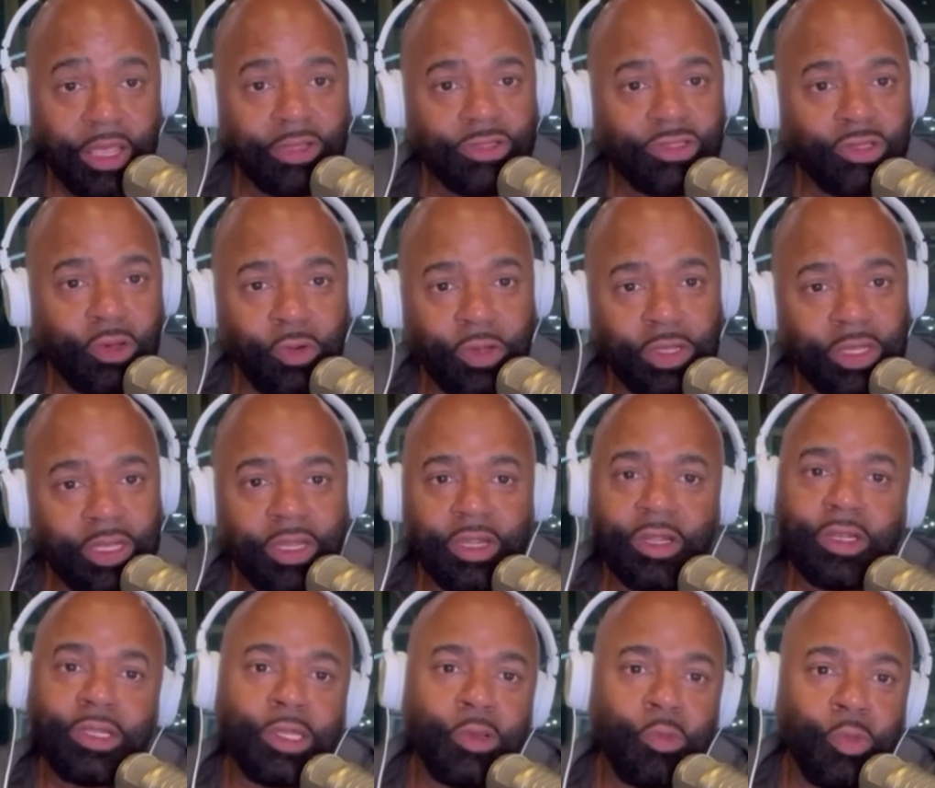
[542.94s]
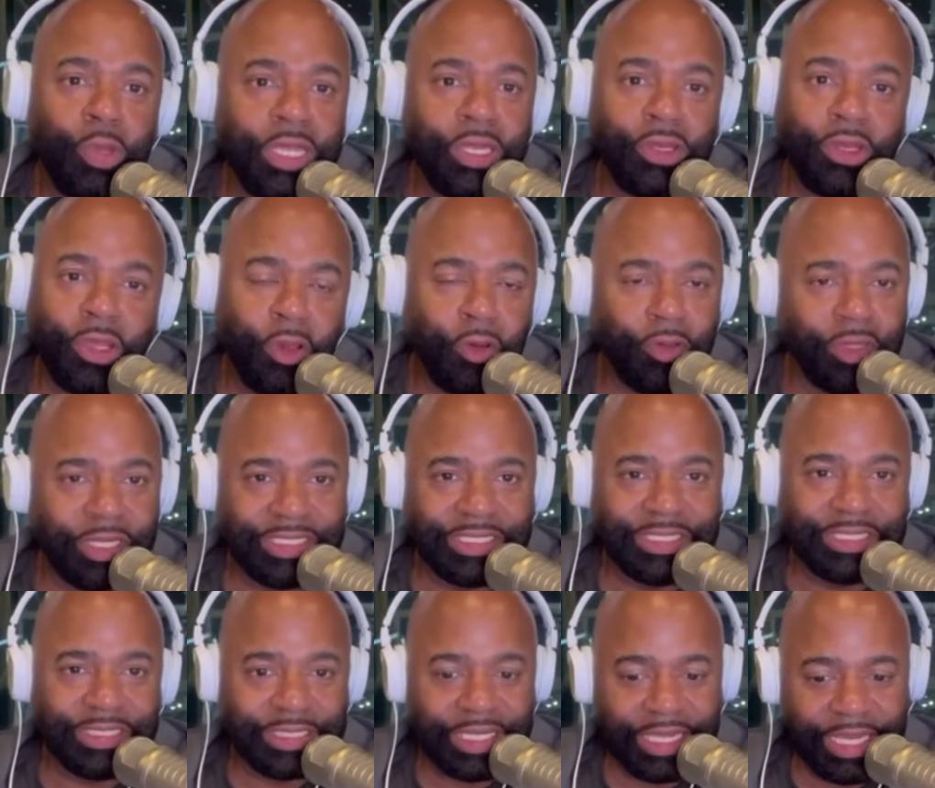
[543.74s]
So clearly we know
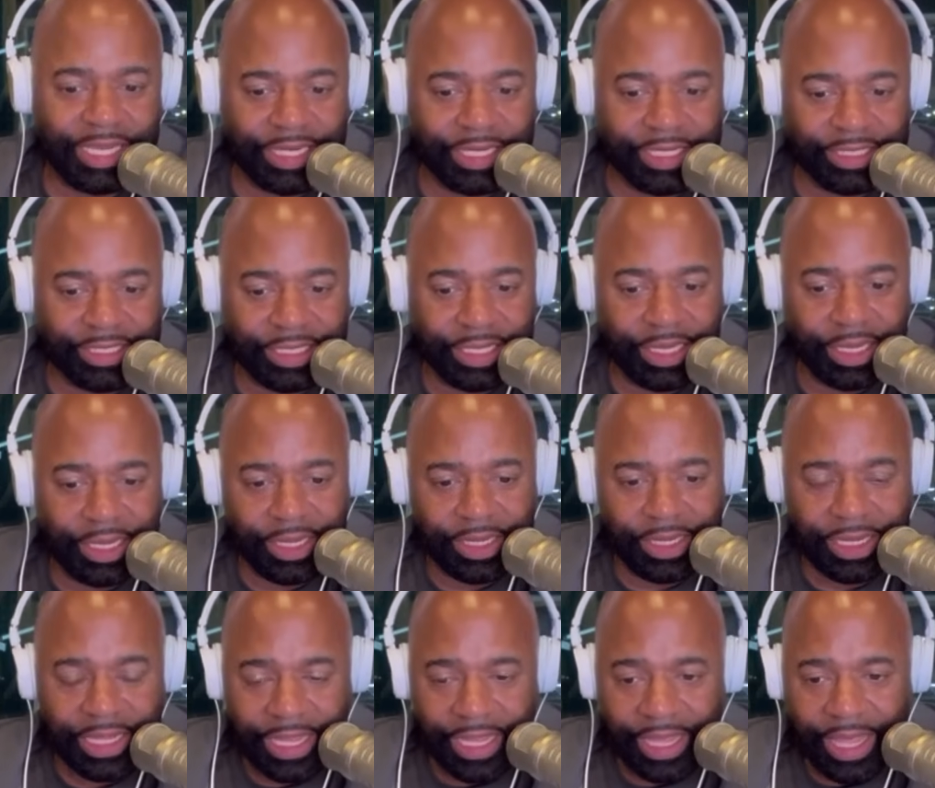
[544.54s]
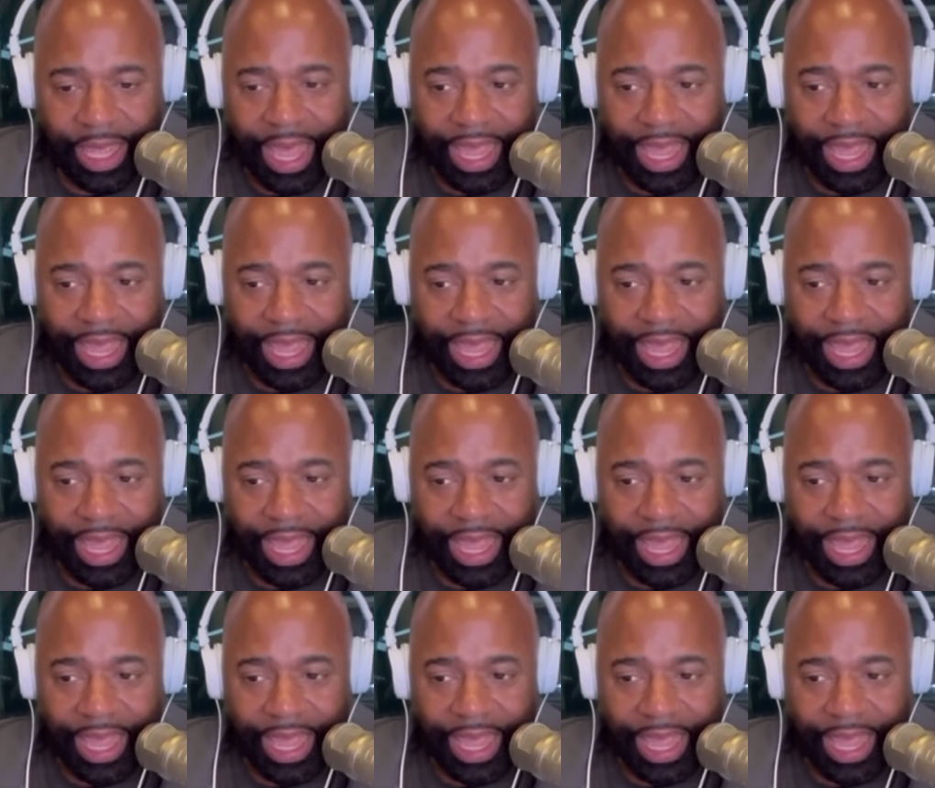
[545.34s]
this is getting done.